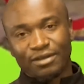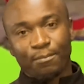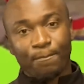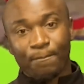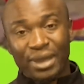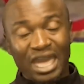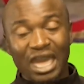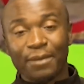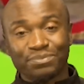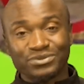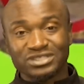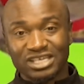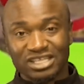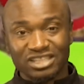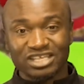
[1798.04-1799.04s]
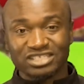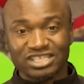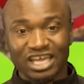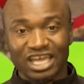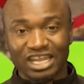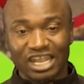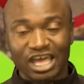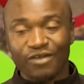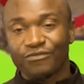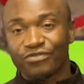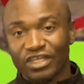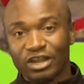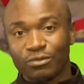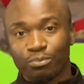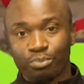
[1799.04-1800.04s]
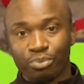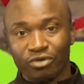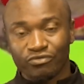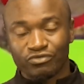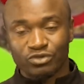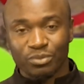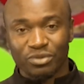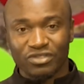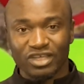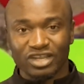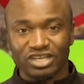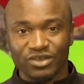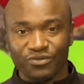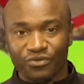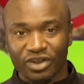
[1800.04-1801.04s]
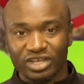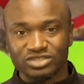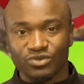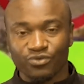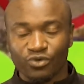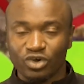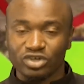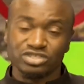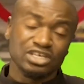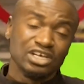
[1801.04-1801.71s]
perhaps in the second half, that proved to be the difference. Of course,